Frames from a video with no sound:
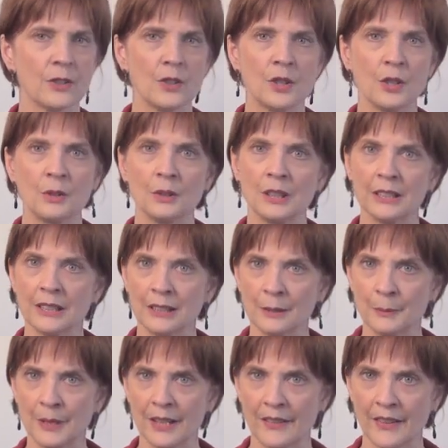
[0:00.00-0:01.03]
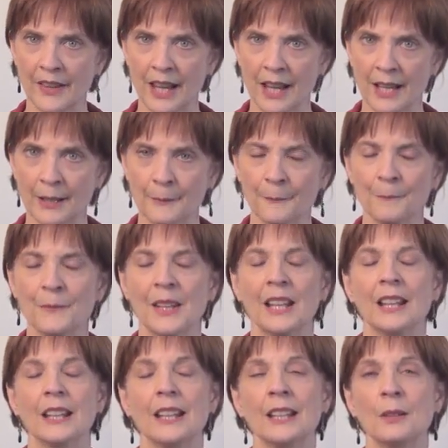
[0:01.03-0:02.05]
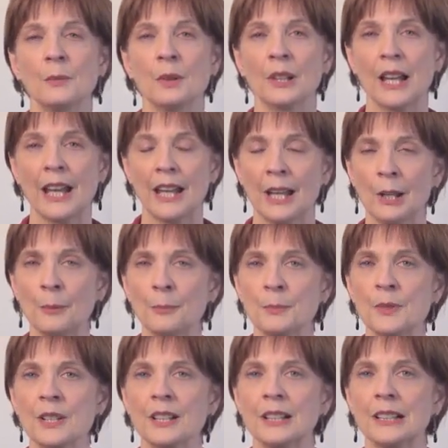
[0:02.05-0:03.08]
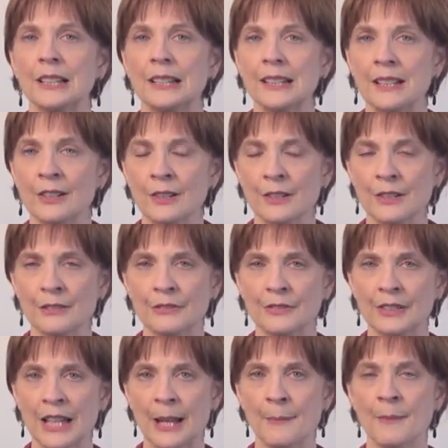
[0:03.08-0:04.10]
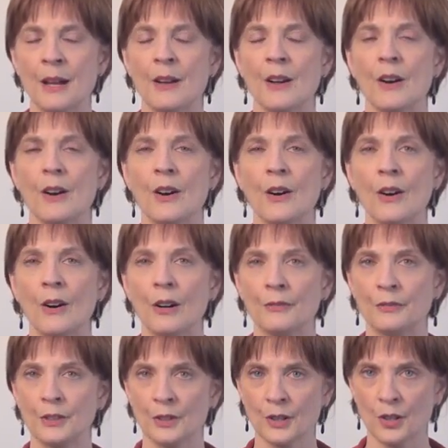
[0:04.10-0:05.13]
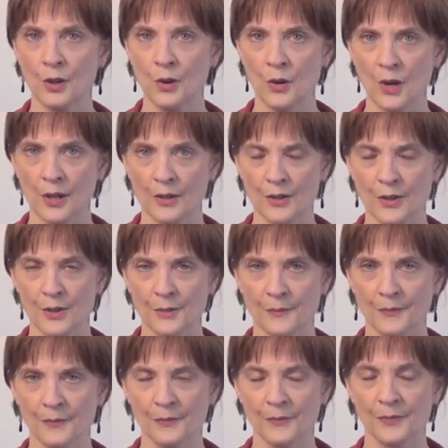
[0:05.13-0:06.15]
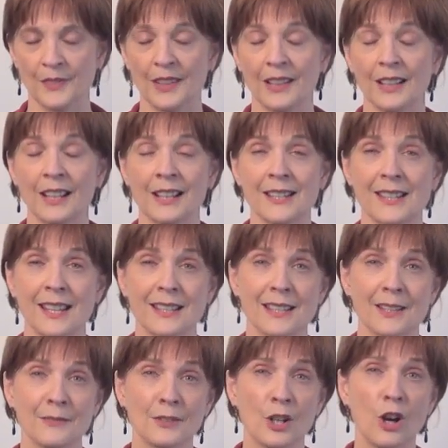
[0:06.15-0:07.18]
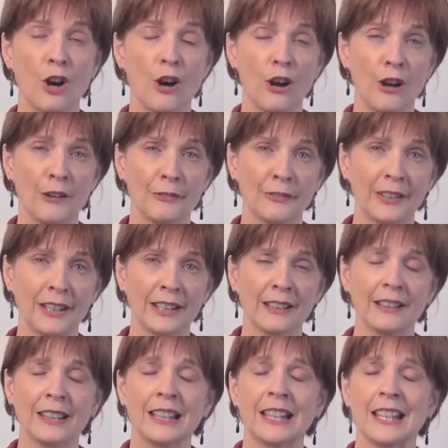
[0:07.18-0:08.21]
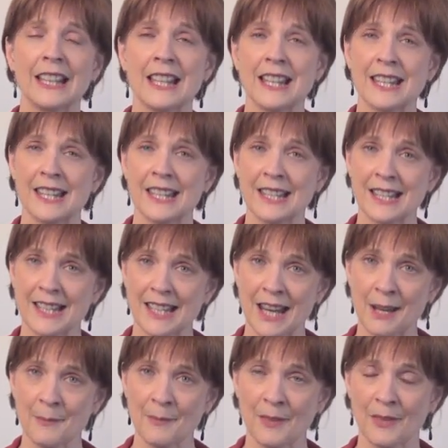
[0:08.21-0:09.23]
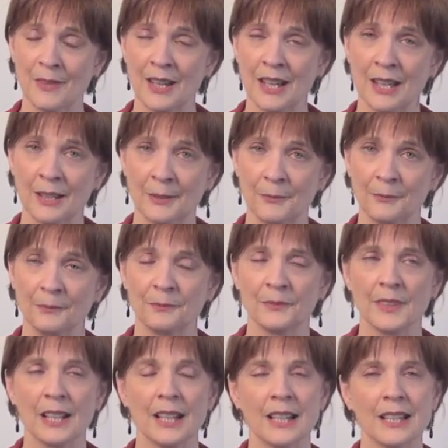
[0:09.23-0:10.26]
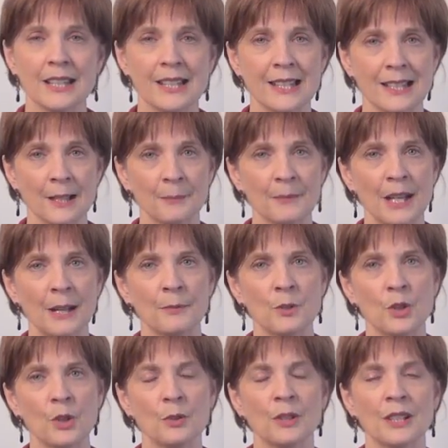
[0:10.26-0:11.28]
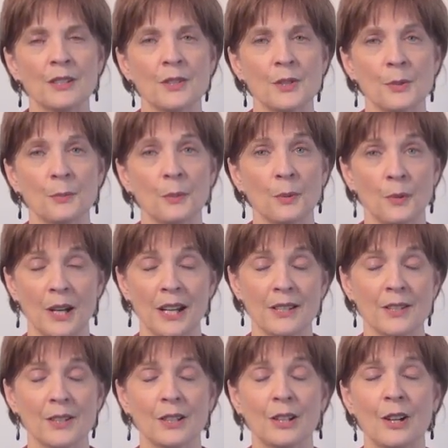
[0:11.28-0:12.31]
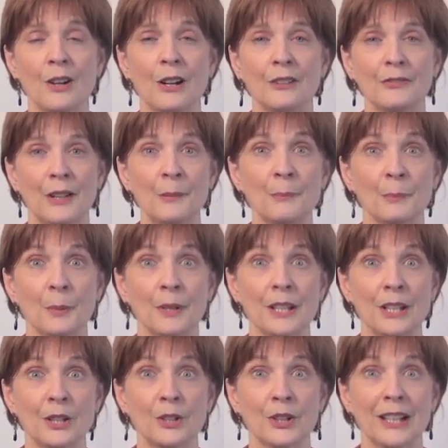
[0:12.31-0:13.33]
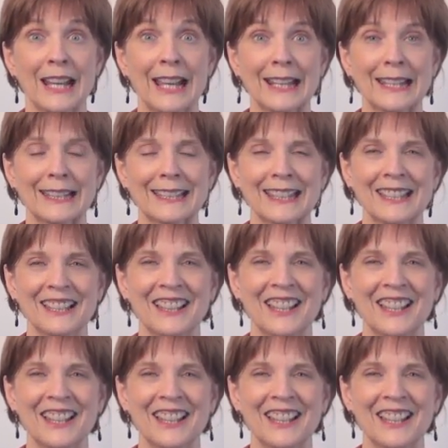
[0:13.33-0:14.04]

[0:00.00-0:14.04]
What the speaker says: do a little bit of that. It will help to clear the phlegm off your cords. Excessive coughing is the same thing. Sometimes you can suppress a cough. I'm pretty good at it,